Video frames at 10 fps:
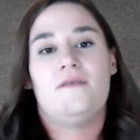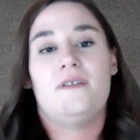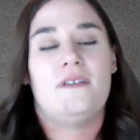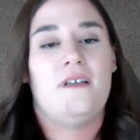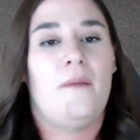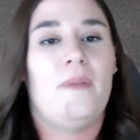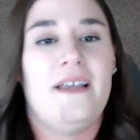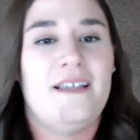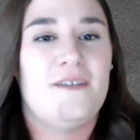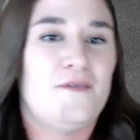So there's a
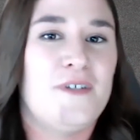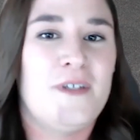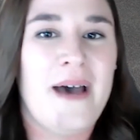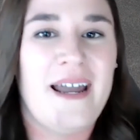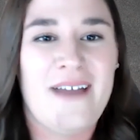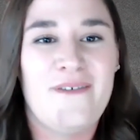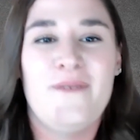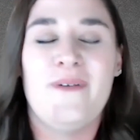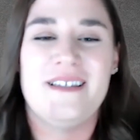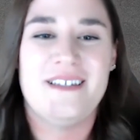place for just about
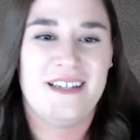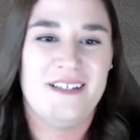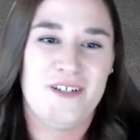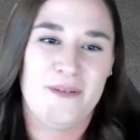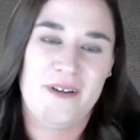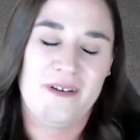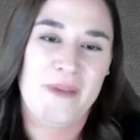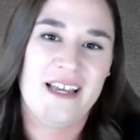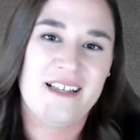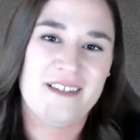everyone to contribute
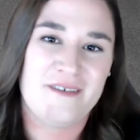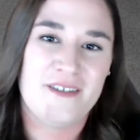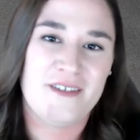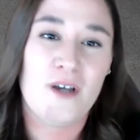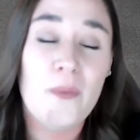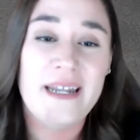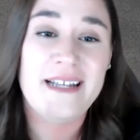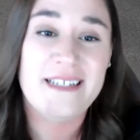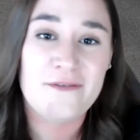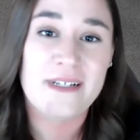because there's so
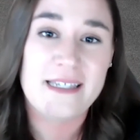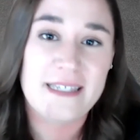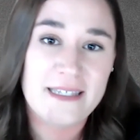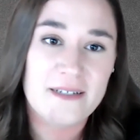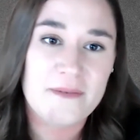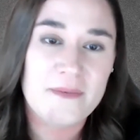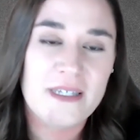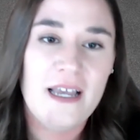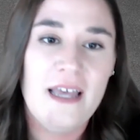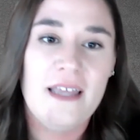many different
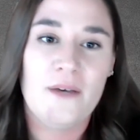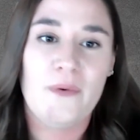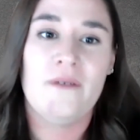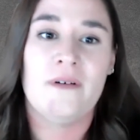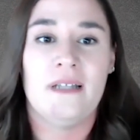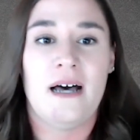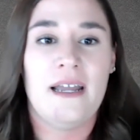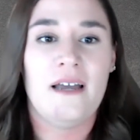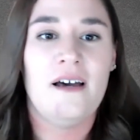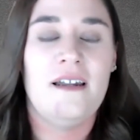systems that we
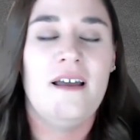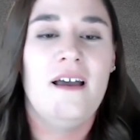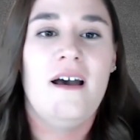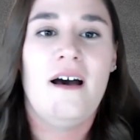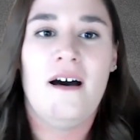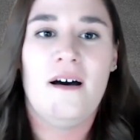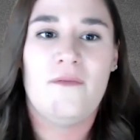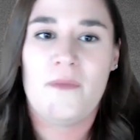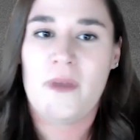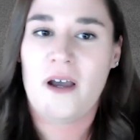rely on,
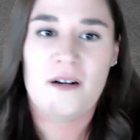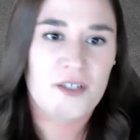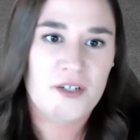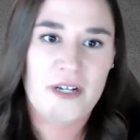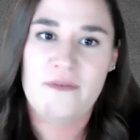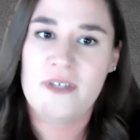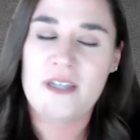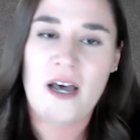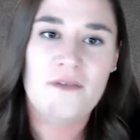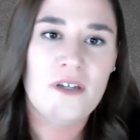from the artistry of
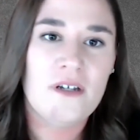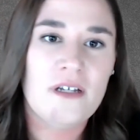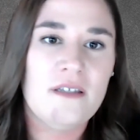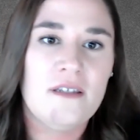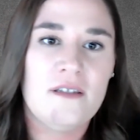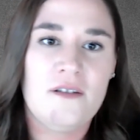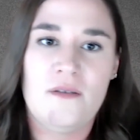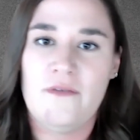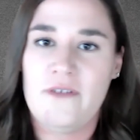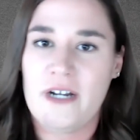the soft goods
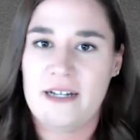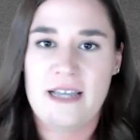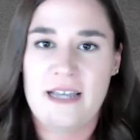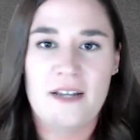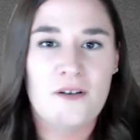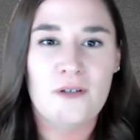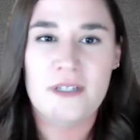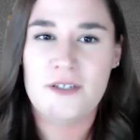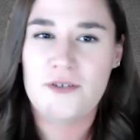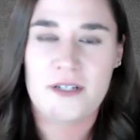to the very
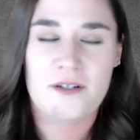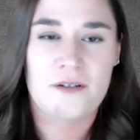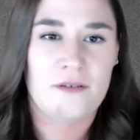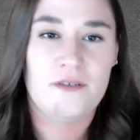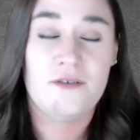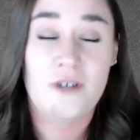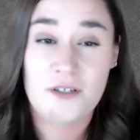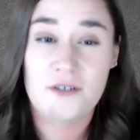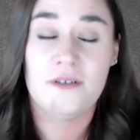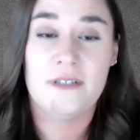technical and
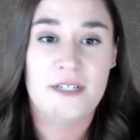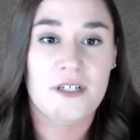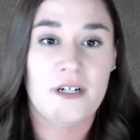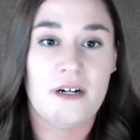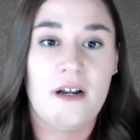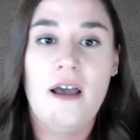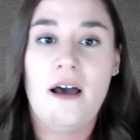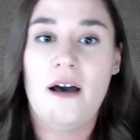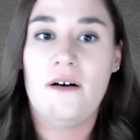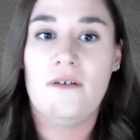structural nature
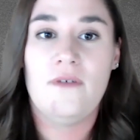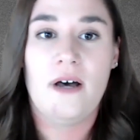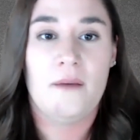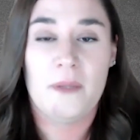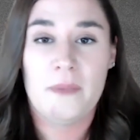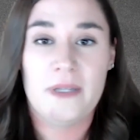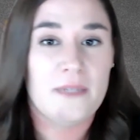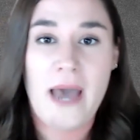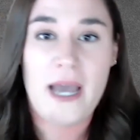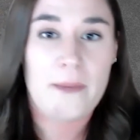of the
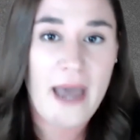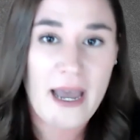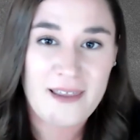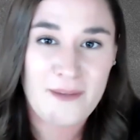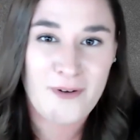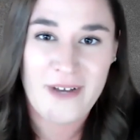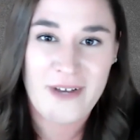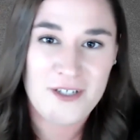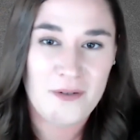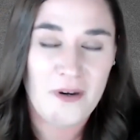PLIS backpack that
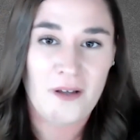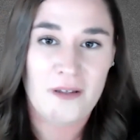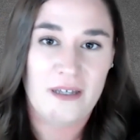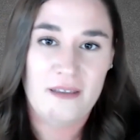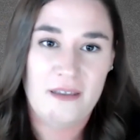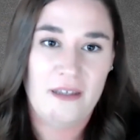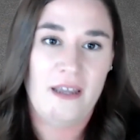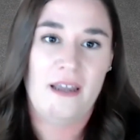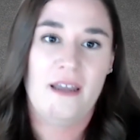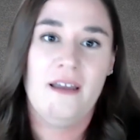provides you all
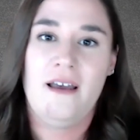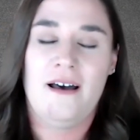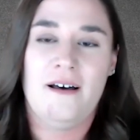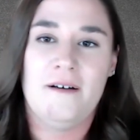the